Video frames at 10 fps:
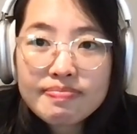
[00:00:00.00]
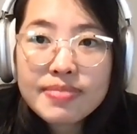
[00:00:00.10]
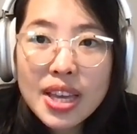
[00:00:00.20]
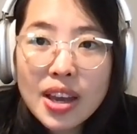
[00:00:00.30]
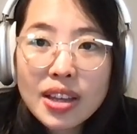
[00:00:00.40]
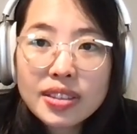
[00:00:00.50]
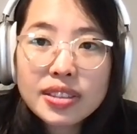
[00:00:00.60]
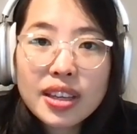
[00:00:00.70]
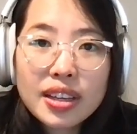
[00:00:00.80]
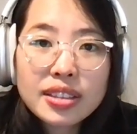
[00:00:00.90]
uh, the
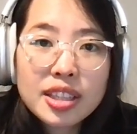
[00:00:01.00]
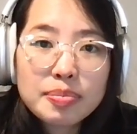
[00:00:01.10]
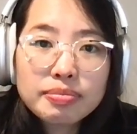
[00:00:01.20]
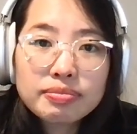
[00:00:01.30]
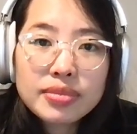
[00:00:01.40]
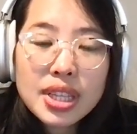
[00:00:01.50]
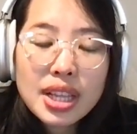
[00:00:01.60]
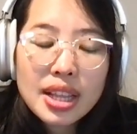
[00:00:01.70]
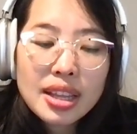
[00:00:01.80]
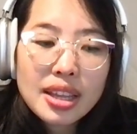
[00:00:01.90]
data team.
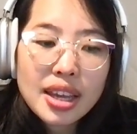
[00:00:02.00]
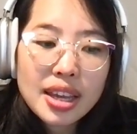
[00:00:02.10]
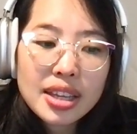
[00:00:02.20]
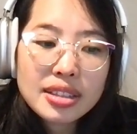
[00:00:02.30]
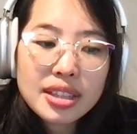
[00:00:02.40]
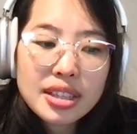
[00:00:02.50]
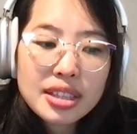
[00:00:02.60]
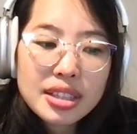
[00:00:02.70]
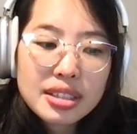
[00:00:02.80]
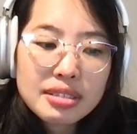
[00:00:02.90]
And
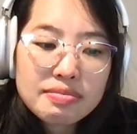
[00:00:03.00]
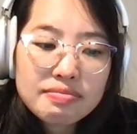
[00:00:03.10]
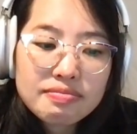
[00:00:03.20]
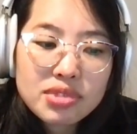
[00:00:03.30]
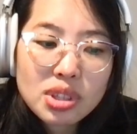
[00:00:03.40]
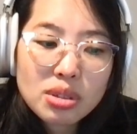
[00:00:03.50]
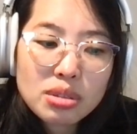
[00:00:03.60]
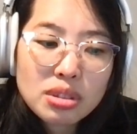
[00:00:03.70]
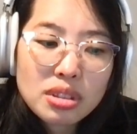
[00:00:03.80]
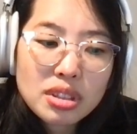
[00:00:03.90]
so